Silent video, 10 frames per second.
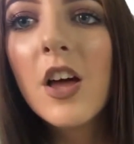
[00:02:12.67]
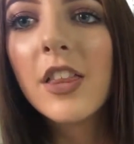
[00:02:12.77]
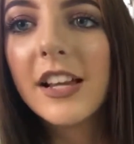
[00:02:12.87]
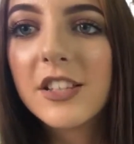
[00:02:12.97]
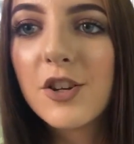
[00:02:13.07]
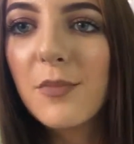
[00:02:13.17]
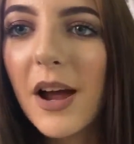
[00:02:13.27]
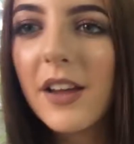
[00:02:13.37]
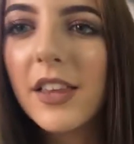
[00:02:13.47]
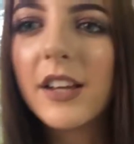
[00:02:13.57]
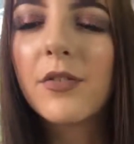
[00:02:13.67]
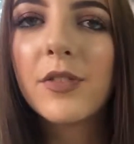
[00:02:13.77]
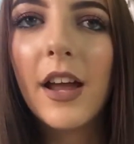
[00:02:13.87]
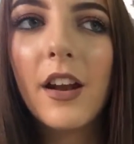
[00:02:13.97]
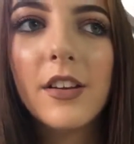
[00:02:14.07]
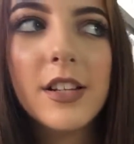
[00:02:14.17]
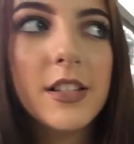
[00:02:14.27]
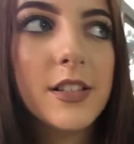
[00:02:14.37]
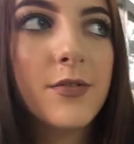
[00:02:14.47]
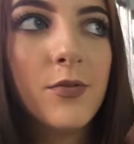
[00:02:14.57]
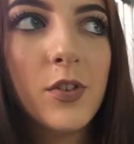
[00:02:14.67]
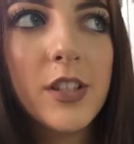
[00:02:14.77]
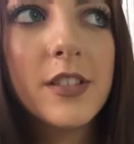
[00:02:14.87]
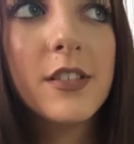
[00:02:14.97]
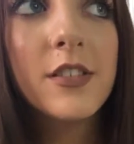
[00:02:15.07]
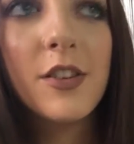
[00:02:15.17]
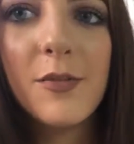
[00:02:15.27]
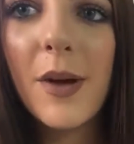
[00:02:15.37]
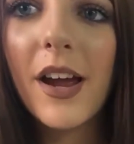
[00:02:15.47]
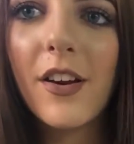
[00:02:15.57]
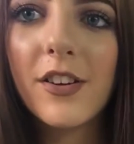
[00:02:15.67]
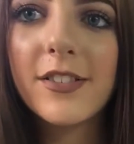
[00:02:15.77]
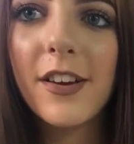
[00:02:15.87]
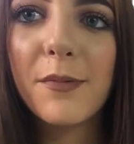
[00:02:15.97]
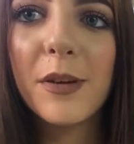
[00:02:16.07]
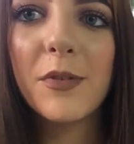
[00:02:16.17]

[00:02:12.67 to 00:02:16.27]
like to my that is voiced to my host family,